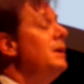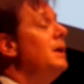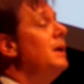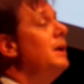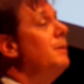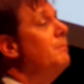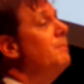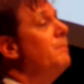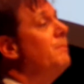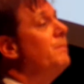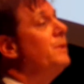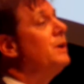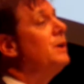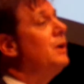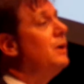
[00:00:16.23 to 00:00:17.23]

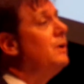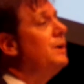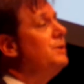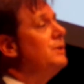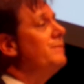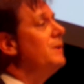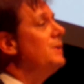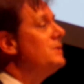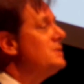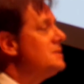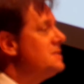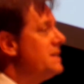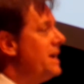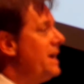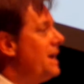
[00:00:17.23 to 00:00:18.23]
The courage of our
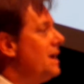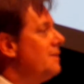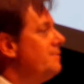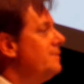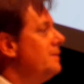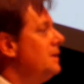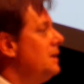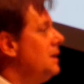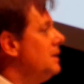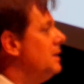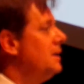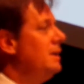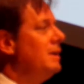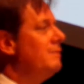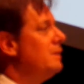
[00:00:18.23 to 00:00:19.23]
staff
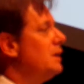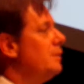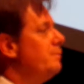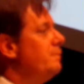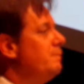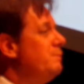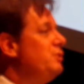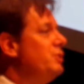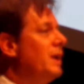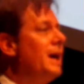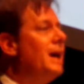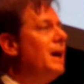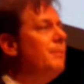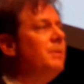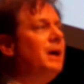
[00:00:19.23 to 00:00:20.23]
to give up
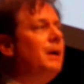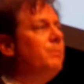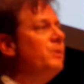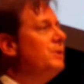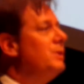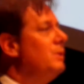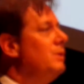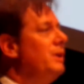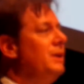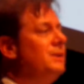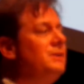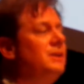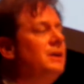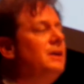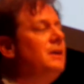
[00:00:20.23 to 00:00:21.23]
job
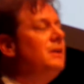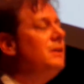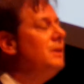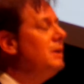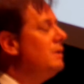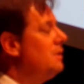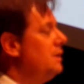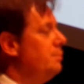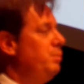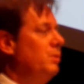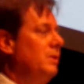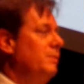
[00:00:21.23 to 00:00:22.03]
opportunities that clearly